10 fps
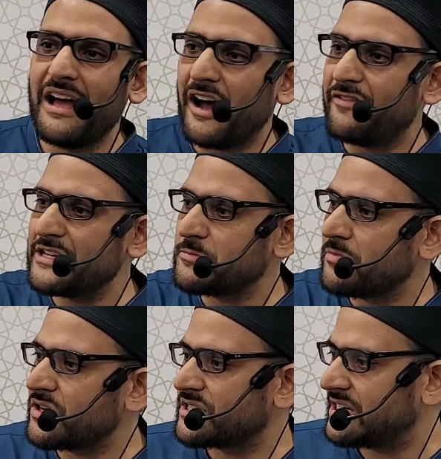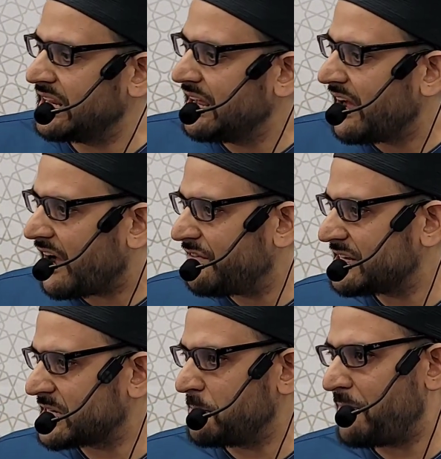of His mercy, of
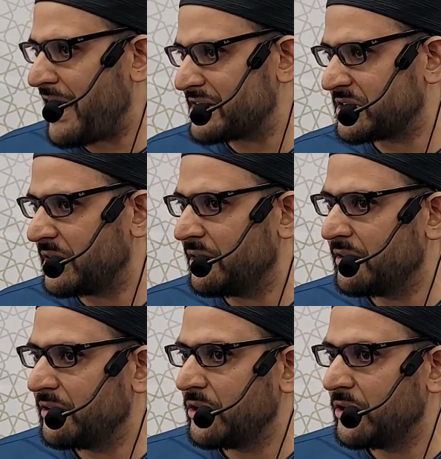His compassion.